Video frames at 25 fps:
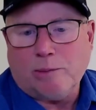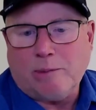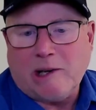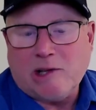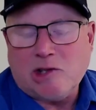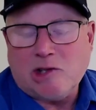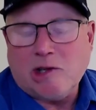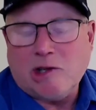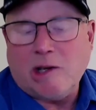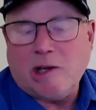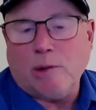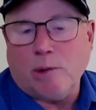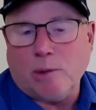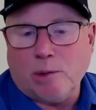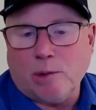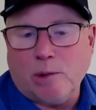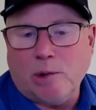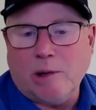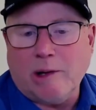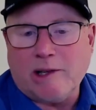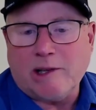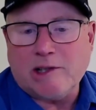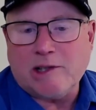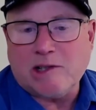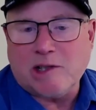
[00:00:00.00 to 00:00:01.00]
general
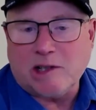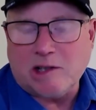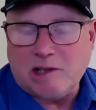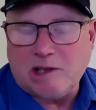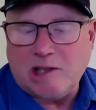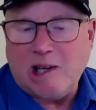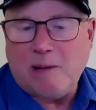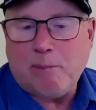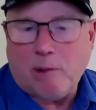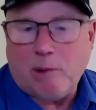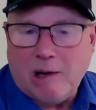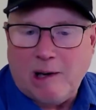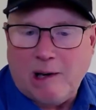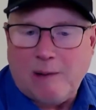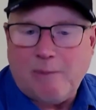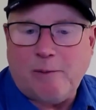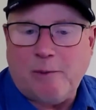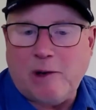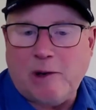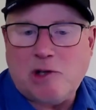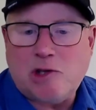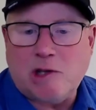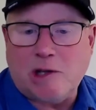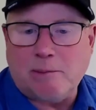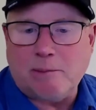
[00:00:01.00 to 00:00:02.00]
rule is the deeper I'm
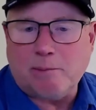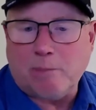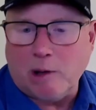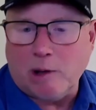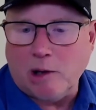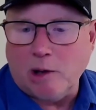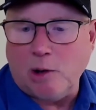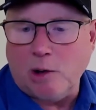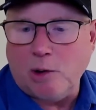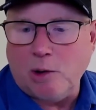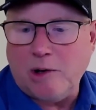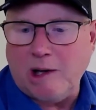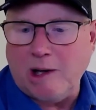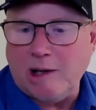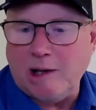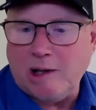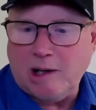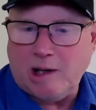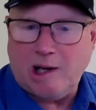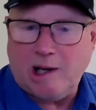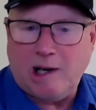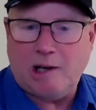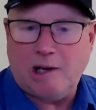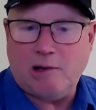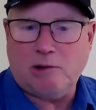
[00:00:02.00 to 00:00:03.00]
fishing below the
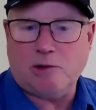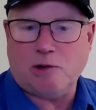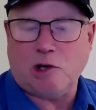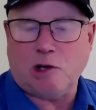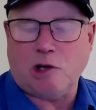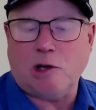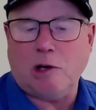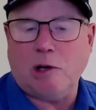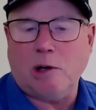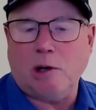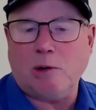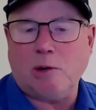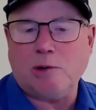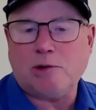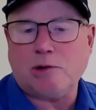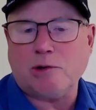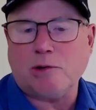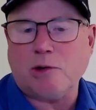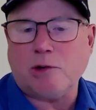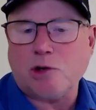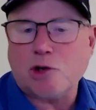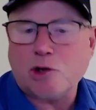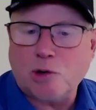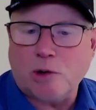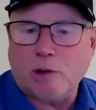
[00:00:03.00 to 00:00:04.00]
indicator, the closer,
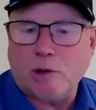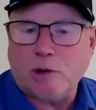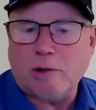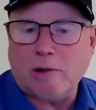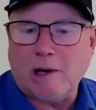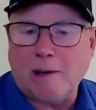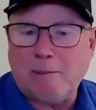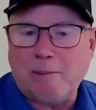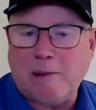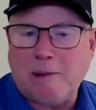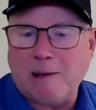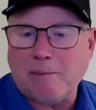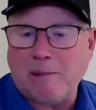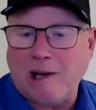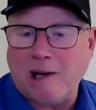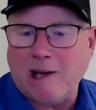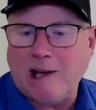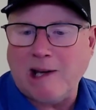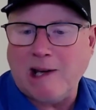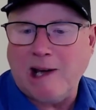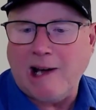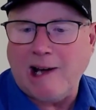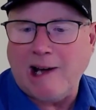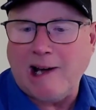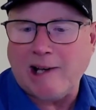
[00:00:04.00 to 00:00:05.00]
the shorter I make my
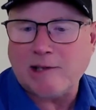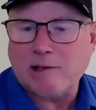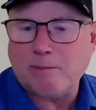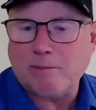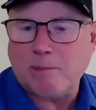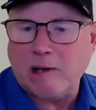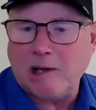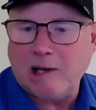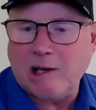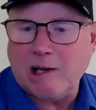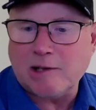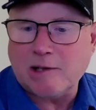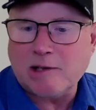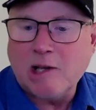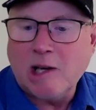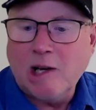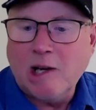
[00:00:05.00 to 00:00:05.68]
cast because